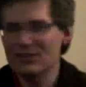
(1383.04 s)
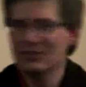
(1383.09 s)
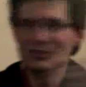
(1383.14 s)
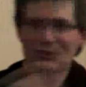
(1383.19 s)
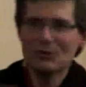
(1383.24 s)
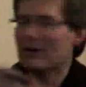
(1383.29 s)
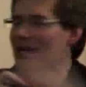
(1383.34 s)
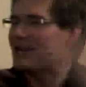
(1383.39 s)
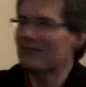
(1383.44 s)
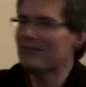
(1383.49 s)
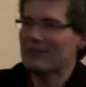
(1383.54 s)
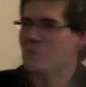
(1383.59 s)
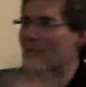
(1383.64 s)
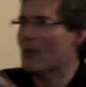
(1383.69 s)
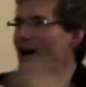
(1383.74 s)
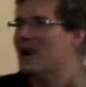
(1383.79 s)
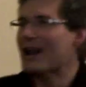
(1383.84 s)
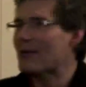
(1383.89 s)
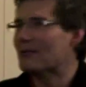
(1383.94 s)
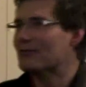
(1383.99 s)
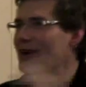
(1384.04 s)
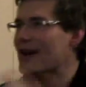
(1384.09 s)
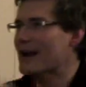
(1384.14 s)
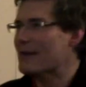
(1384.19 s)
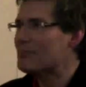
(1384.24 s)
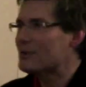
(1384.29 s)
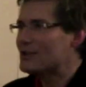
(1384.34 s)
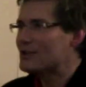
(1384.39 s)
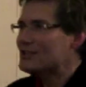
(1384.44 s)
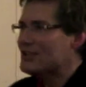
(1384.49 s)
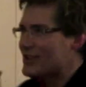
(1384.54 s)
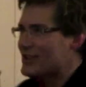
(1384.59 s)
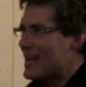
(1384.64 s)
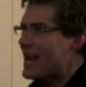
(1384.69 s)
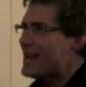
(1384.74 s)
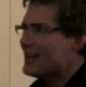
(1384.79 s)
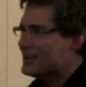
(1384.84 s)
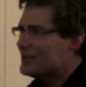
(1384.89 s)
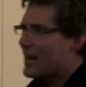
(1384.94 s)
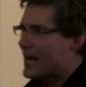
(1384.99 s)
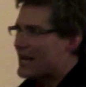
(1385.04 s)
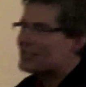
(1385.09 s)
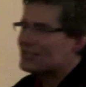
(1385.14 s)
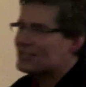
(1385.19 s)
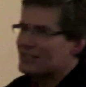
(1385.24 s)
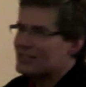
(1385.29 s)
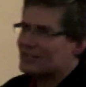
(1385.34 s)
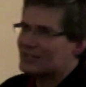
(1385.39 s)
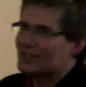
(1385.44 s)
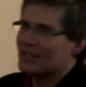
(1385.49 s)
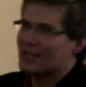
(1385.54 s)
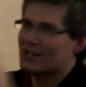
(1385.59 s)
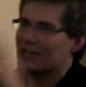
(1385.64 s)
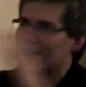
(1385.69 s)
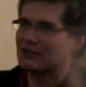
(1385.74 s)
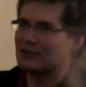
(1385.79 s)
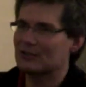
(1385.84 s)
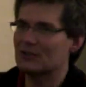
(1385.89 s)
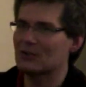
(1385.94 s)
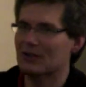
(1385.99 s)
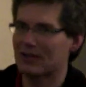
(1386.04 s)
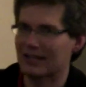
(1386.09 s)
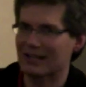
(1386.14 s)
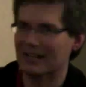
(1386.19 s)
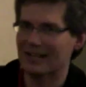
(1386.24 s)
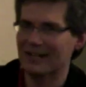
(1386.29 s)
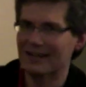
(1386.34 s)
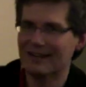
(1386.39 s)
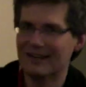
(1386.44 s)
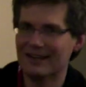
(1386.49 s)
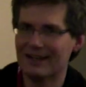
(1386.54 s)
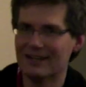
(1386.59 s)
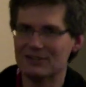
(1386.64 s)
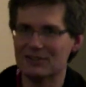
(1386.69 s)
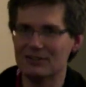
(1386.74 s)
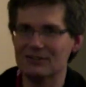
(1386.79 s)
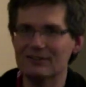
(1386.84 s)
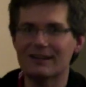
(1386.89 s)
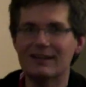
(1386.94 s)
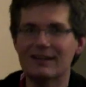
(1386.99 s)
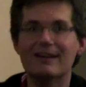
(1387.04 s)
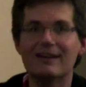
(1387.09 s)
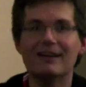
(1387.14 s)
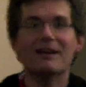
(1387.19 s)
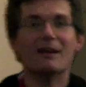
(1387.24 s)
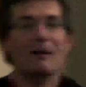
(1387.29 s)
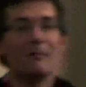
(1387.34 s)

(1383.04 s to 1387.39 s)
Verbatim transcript: So you can do whatever you want up front because at the end you're actually just going to sort it, aren't you?